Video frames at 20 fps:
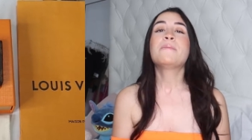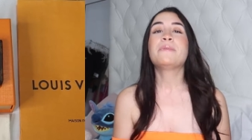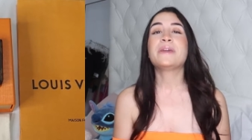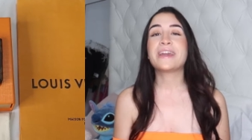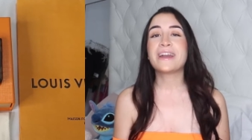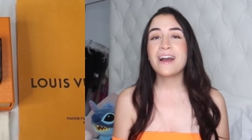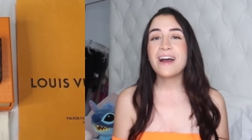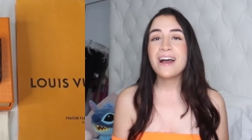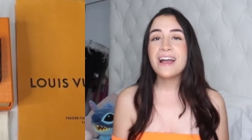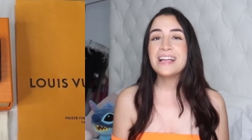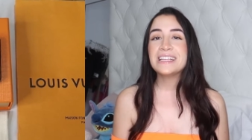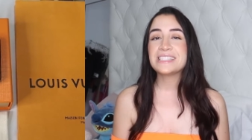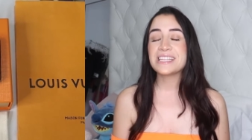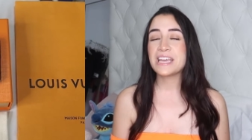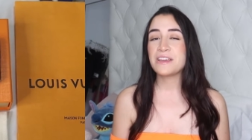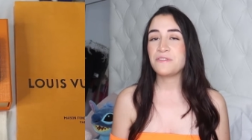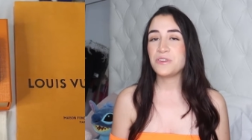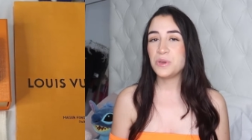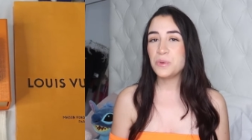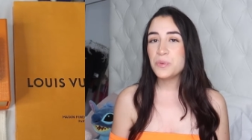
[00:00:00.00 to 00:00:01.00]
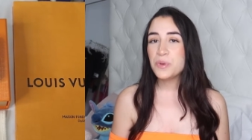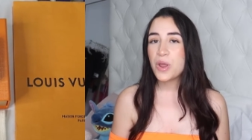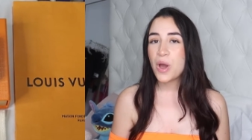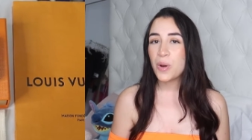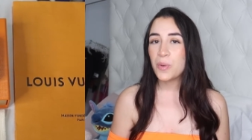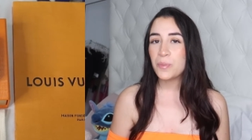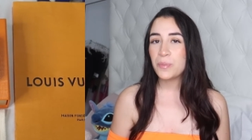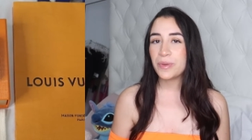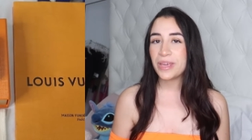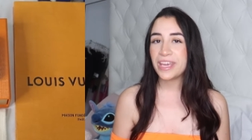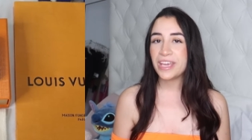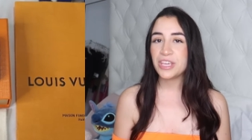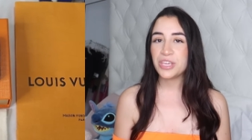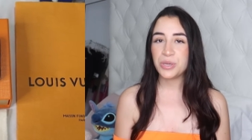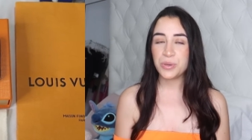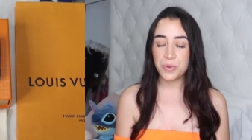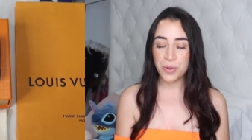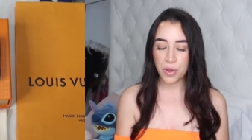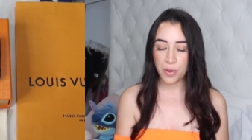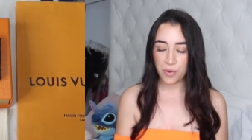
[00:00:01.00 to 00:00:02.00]
because if you know me,
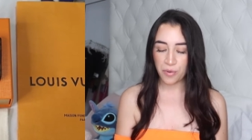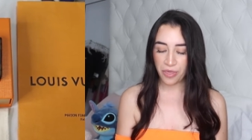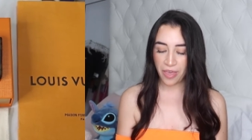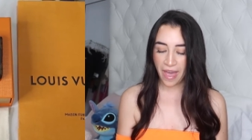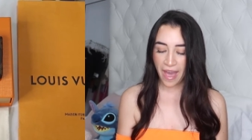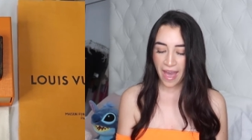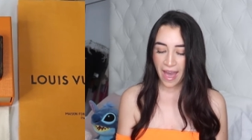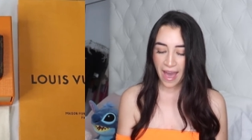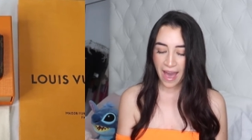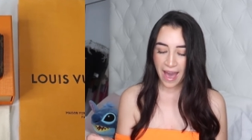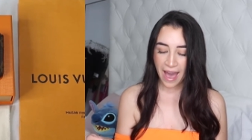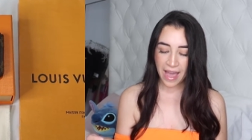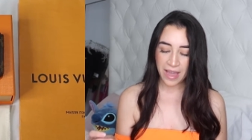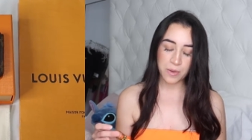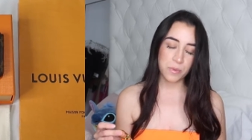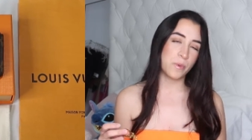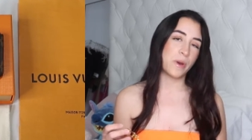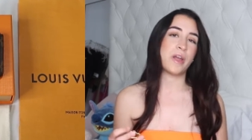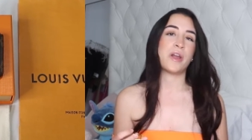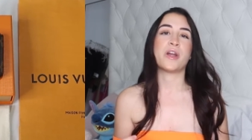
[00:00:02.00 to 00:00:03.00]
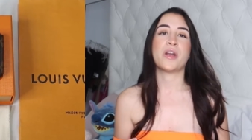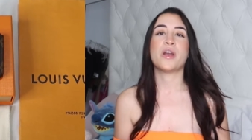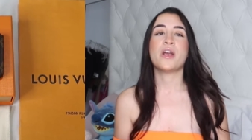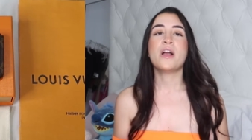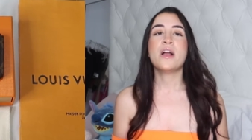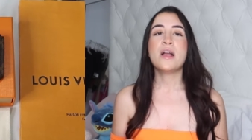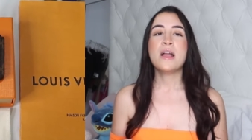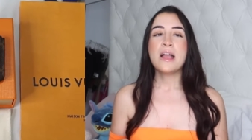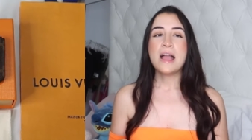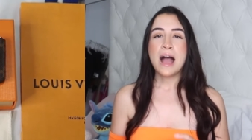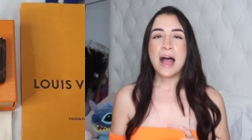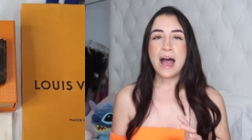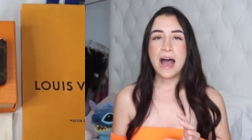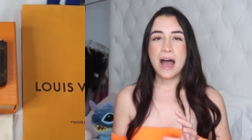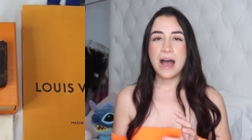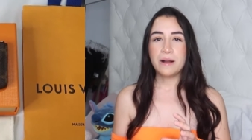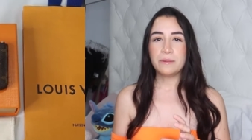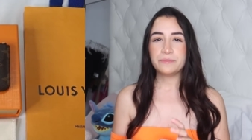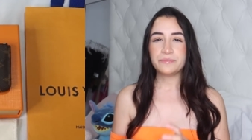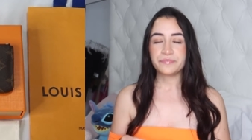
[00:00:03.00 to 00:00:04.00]
you know that I wear
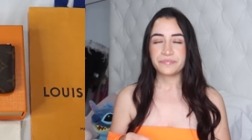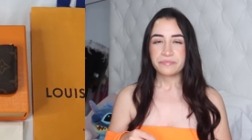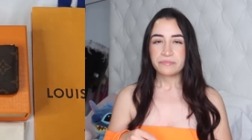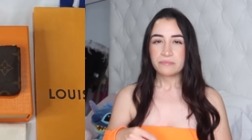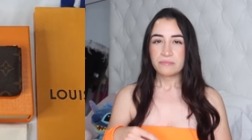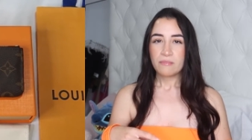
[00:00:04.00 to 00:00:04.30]
um,